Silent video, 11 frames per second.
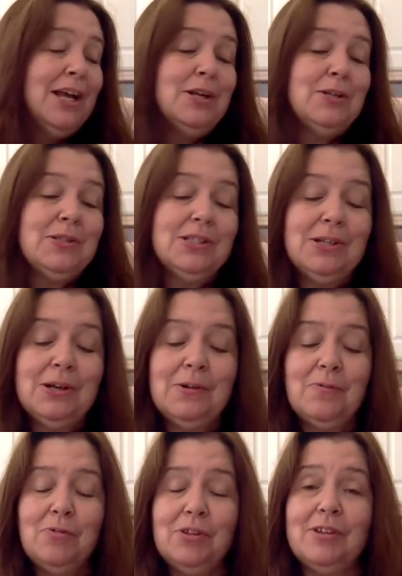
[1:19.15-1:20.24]

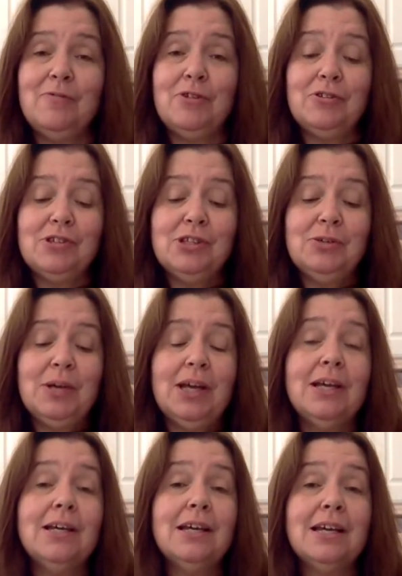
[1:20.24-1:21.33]
So without further ado,
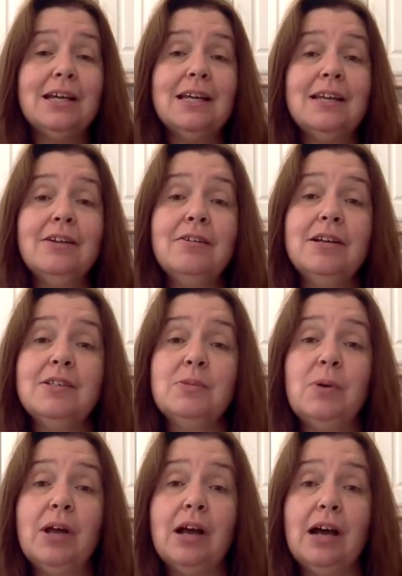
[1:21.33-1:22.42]
here is
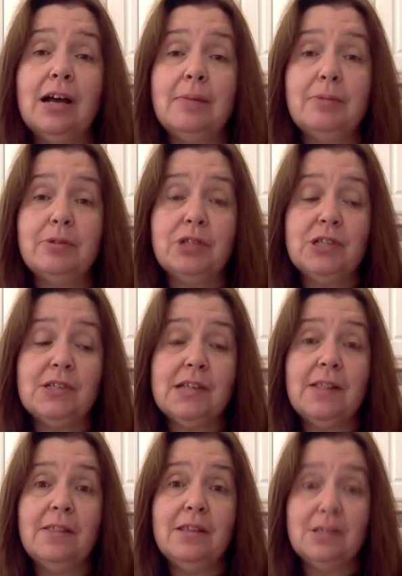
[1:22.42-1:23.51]
what I purchased
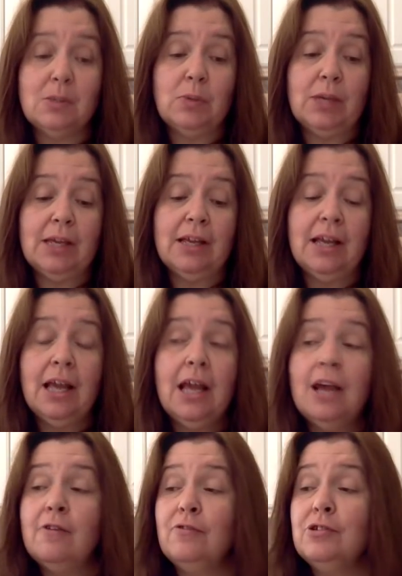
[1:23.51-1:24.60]
this week.
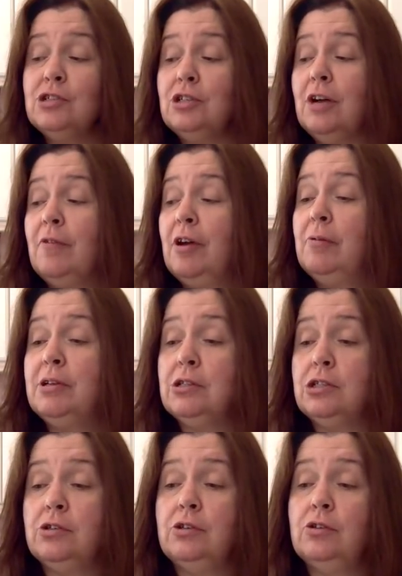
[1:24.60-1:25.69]
First off, I want to
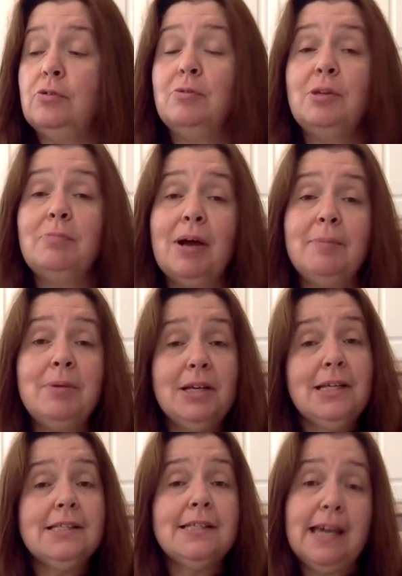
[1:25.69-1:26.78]
show you my
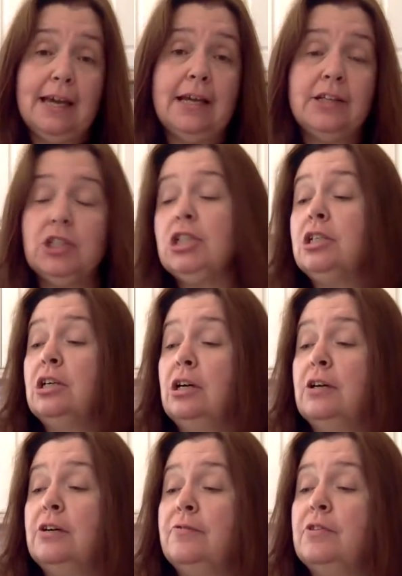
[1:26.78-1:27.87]
biggest catch
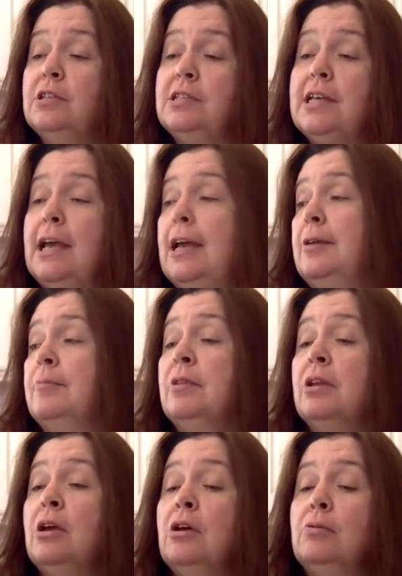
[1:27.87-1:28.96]
of the day,
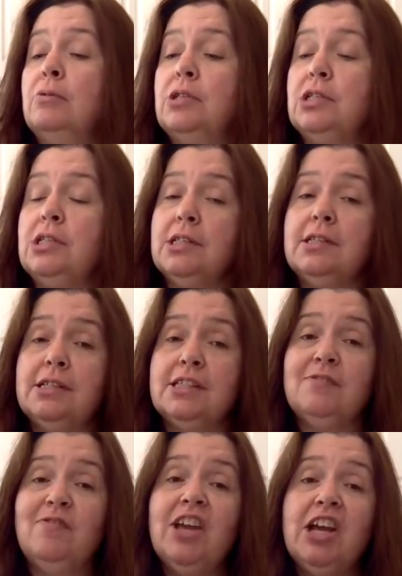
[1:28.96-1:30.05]
which is
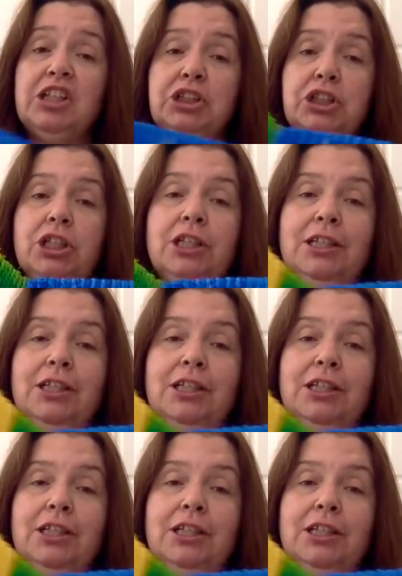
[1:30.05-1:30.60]
this fish.